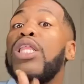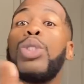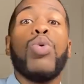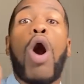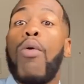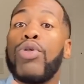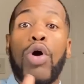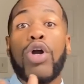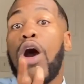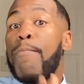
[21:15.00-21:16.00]
that you always
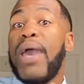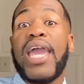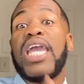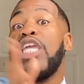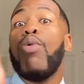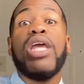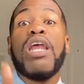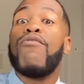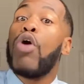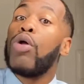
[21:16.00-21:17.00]
gonna come back, and you ain't
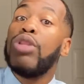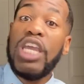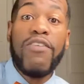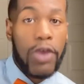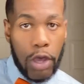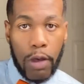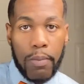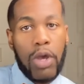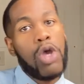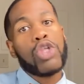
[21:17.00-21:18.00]
never gonna leave him.
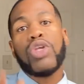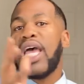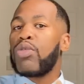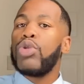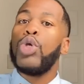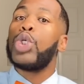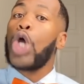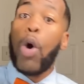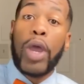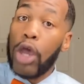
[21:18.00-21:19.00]
So that's when you
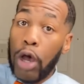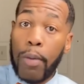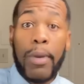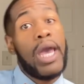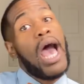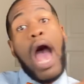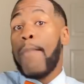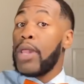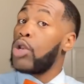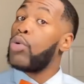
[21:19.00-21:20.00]
show him, I'm
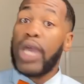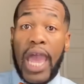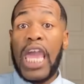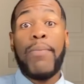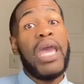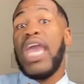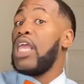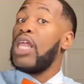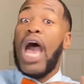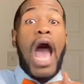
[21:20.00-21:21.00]
not no game,
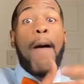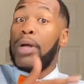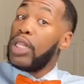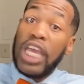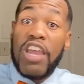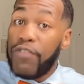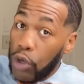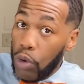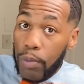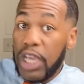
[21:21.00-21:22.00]
and I'ma leave
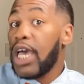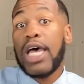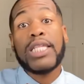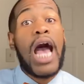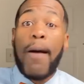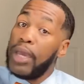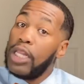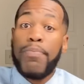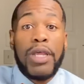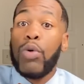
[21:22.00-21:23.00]
you because I'm an
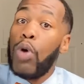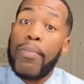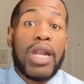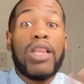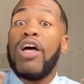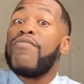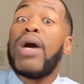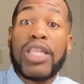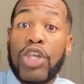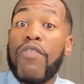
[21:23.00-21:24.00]
independent woman. I love
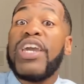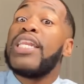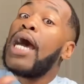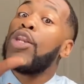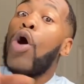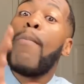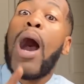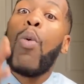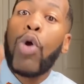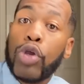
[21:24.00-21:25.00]
myself, and I know my
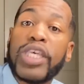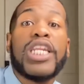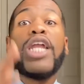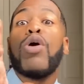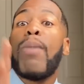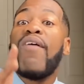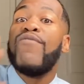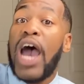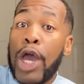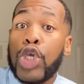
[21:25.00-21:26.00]
worth, and I know my
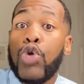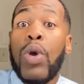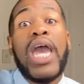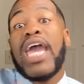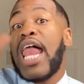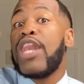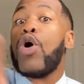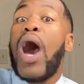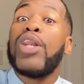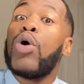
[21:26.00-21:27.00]
value, and I know
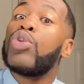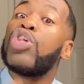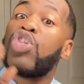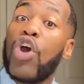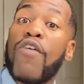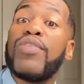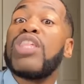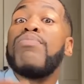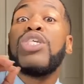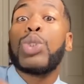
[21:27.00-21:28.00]
I don't deserve this
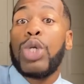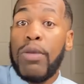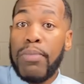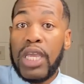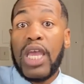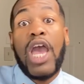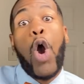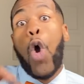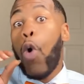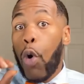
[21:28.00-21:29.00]
mistreatment
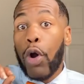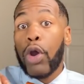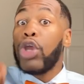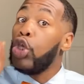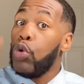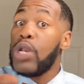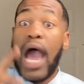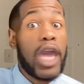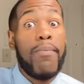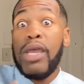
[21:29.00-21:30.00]
or you
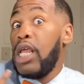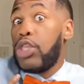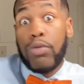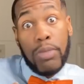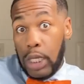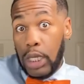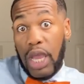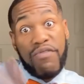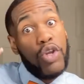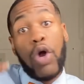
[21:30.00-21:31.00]
not committed to me.
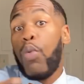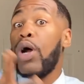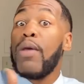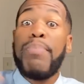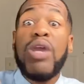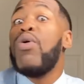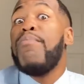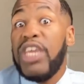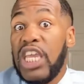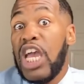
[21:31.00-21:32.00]
If you don't want to be with
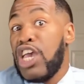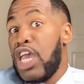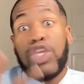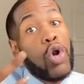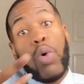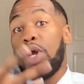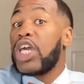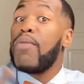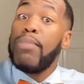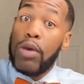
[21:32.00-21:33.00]
me and you don't want to
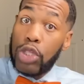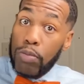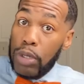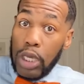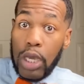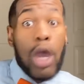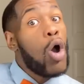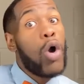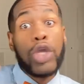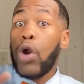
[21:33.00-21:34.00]
commit to me
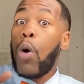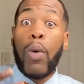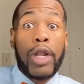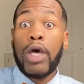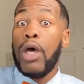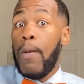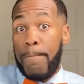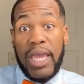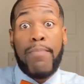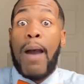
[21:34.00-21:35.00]
or you don't want to
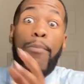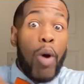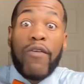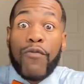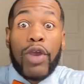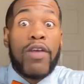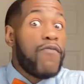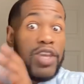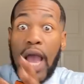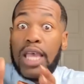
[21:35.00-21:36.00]
be my boyfriend,
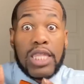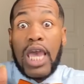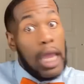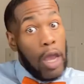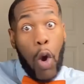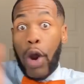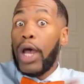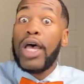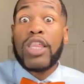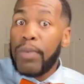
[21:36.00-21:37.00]
fiance, or
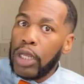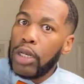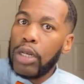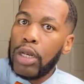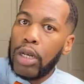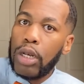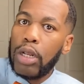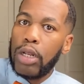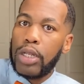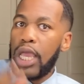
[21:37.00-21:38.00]
husband,
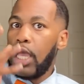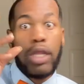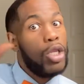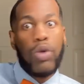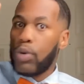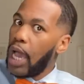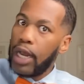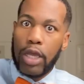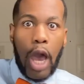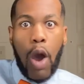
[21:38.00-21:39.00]
then you
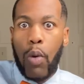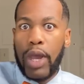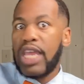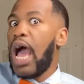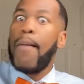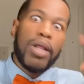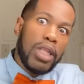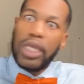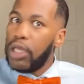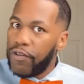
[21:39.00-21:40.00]
gotta go and I'ma
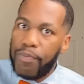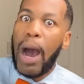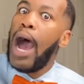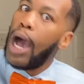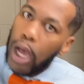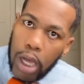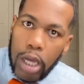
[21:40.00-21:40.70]
leave. Bye.